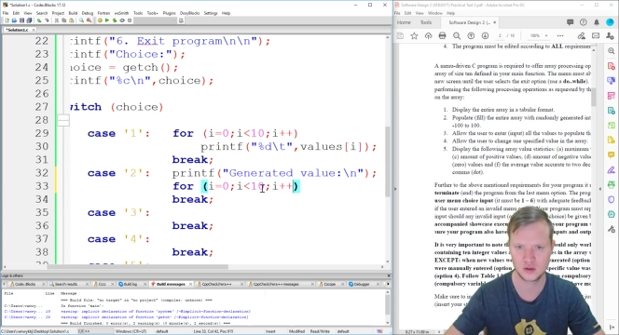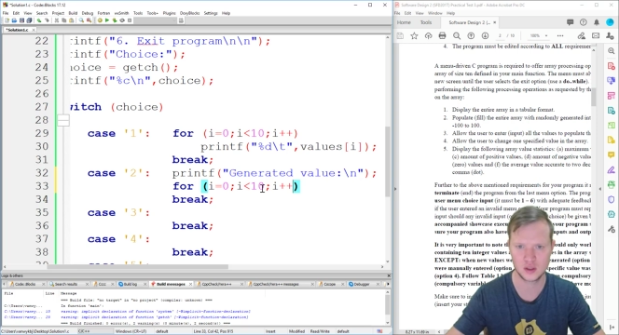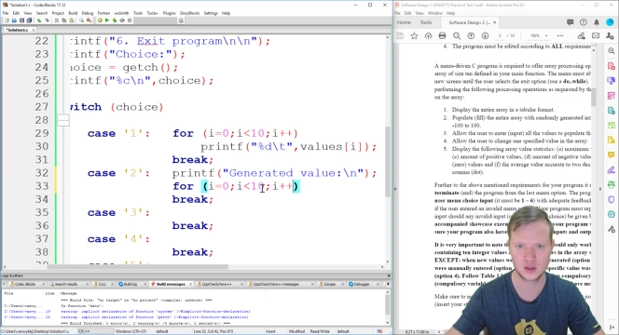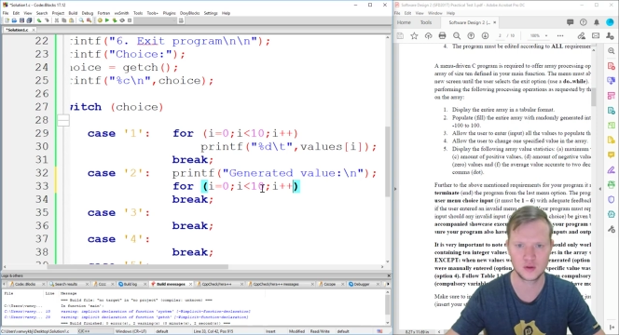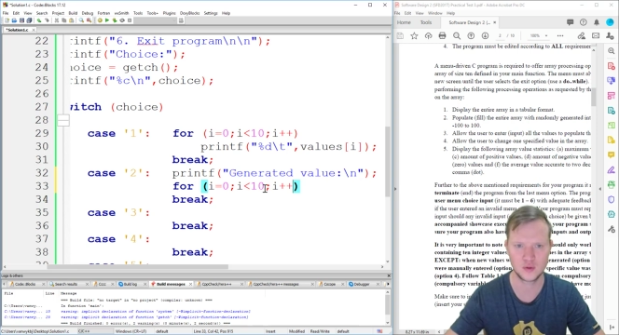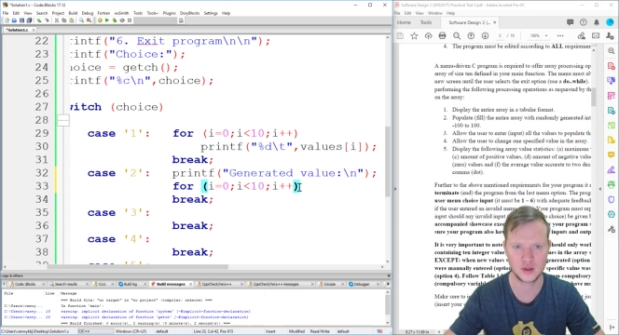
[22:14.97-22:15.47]

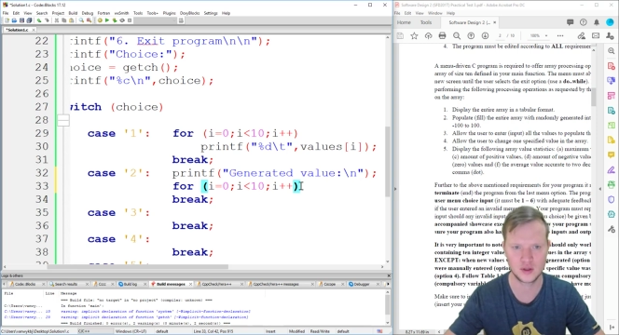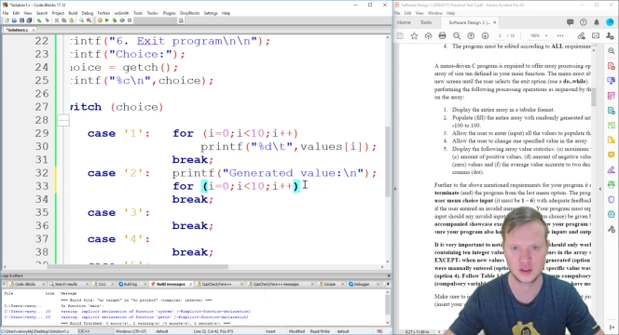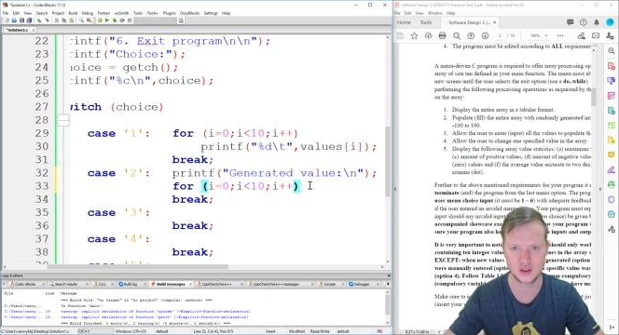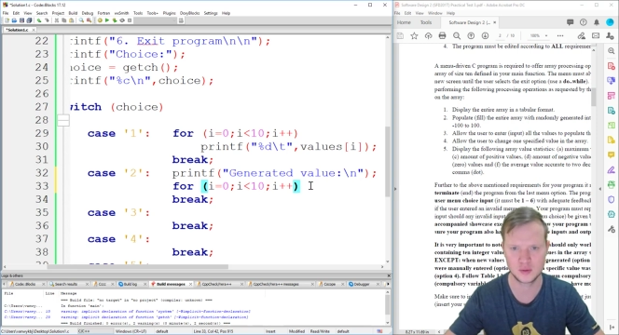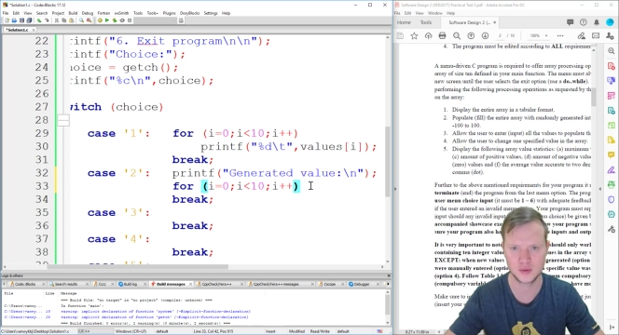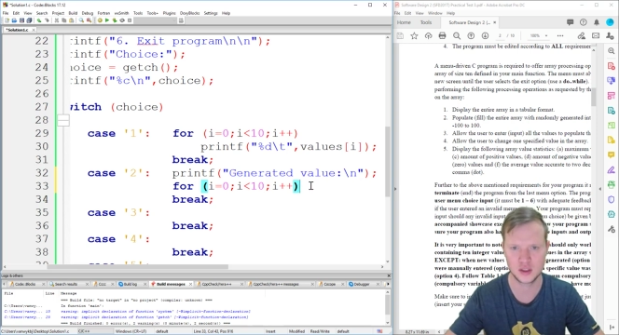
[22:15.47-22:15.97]
take away
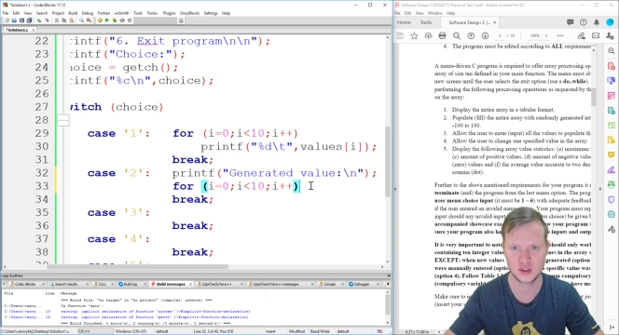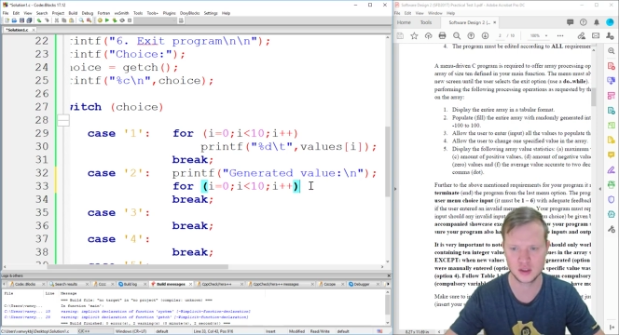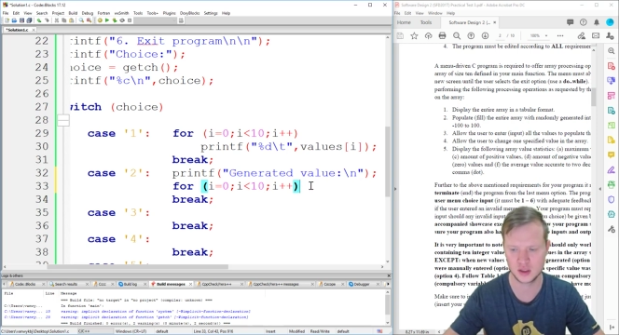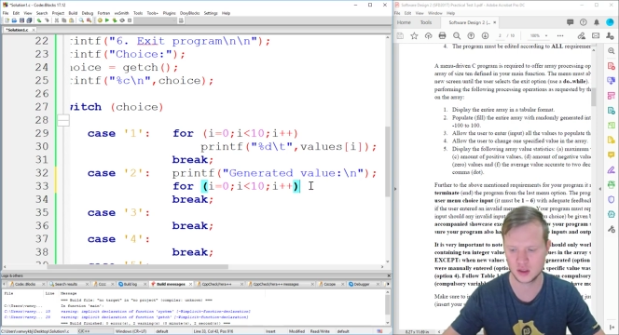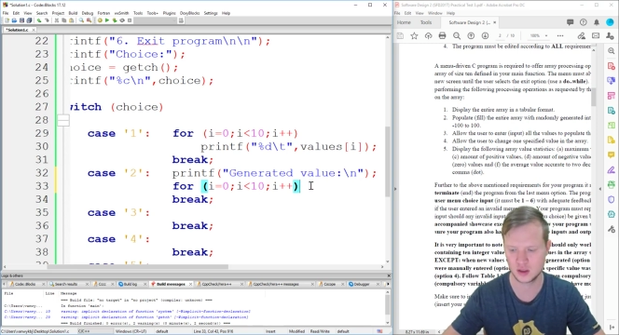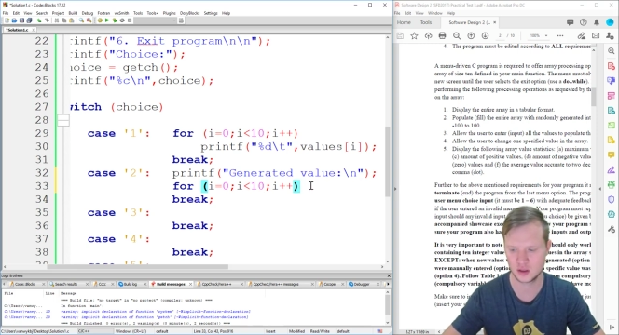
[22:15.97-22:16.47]
that
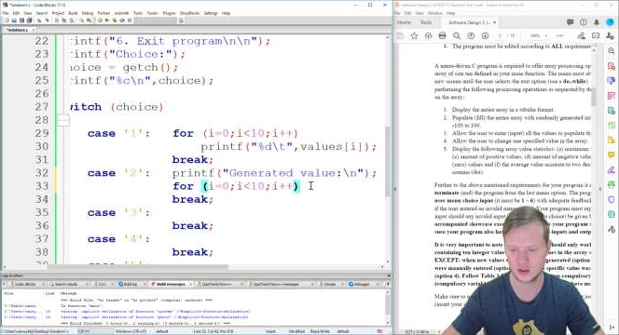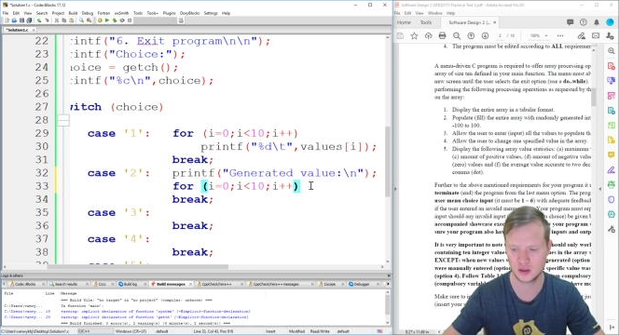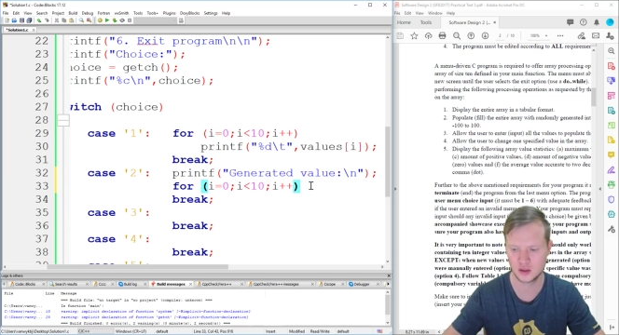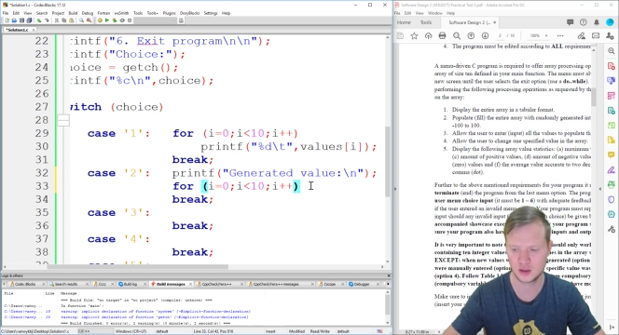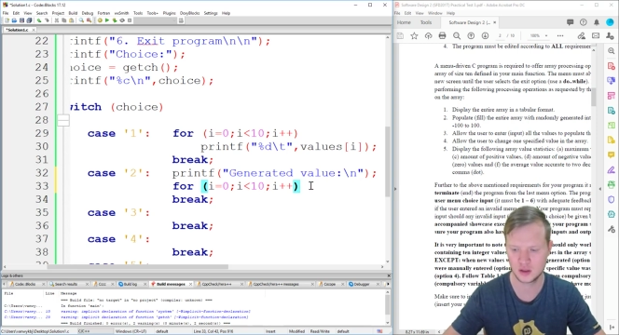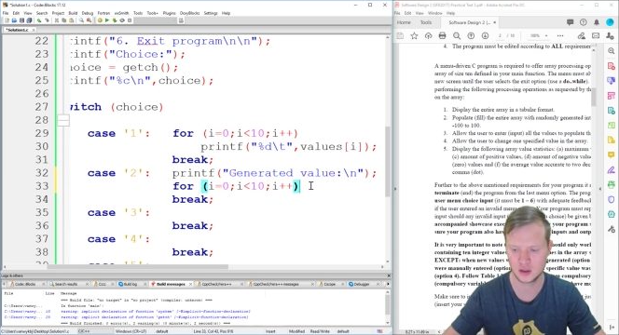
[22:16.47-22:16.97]
spacing.
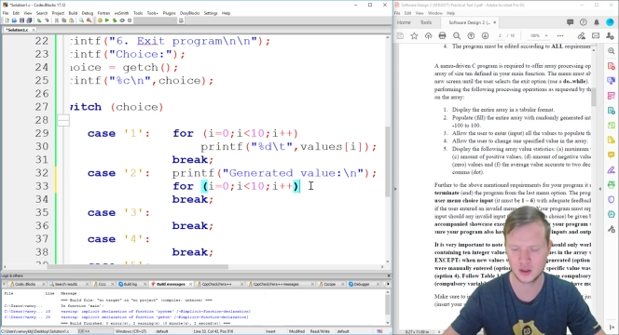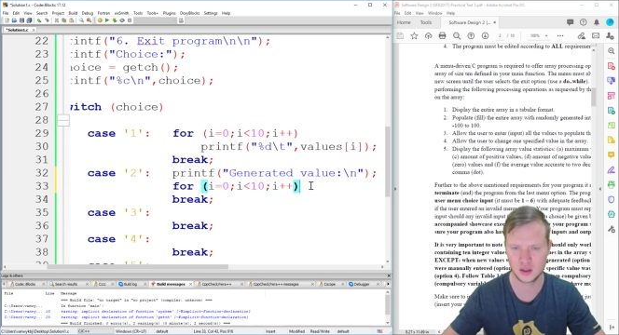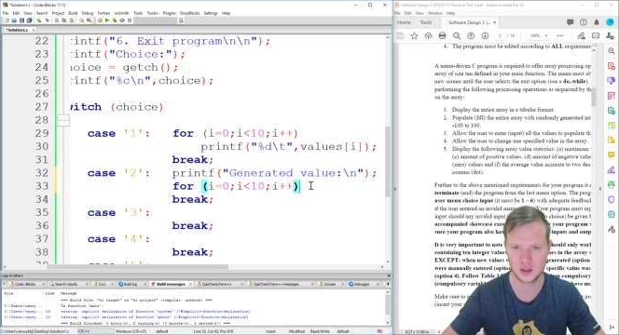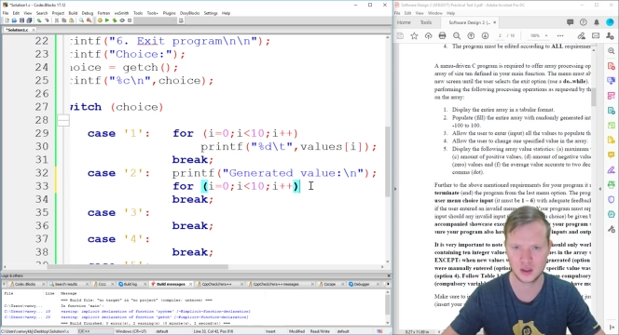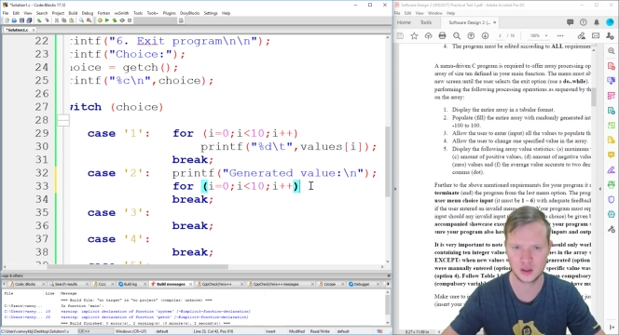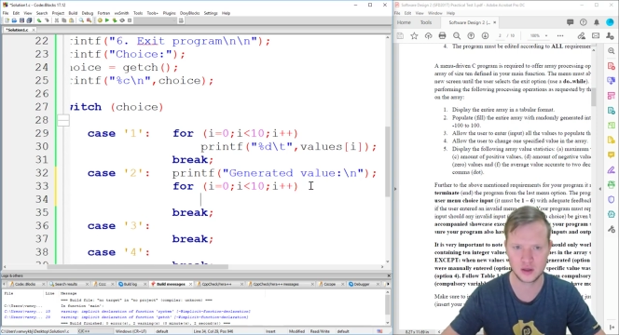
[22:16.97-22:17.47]

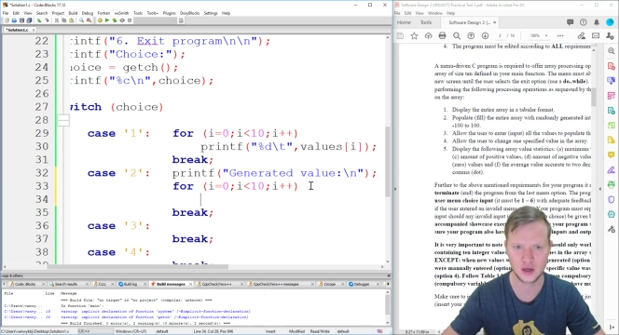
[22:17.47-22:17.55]
And